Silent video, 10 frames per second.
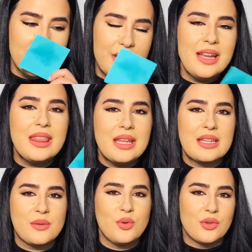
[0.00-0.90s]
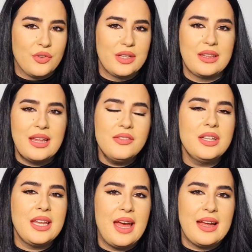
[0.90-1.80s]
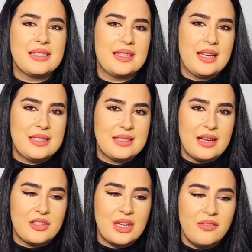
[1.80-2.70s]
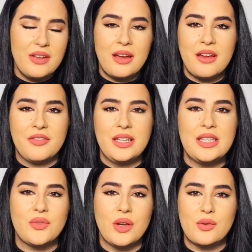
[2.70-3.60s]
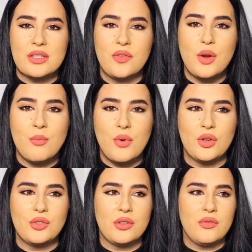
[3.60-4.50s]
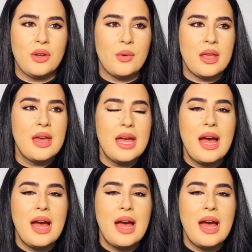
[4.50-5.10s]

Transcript: But I think it's beautiful. It definitely adds a nice touch. I think I find this fragrance very modern, very